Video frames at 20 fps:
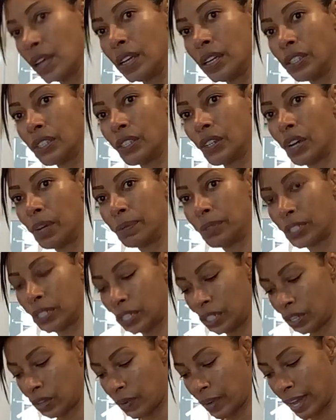So I'm just
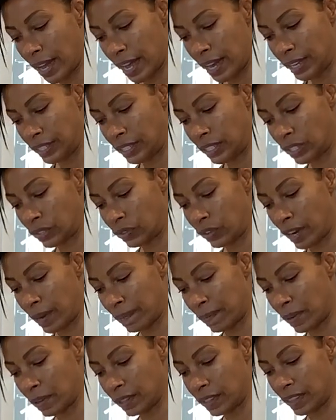going to go ahead and
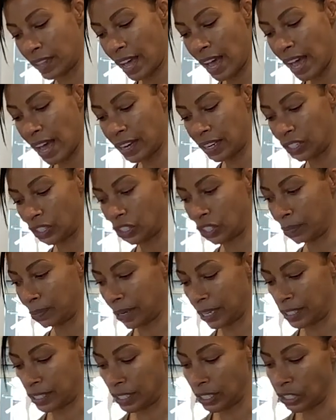scrape that into
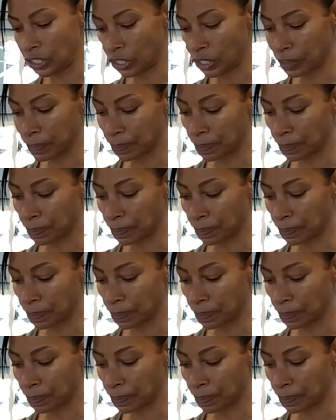my dish.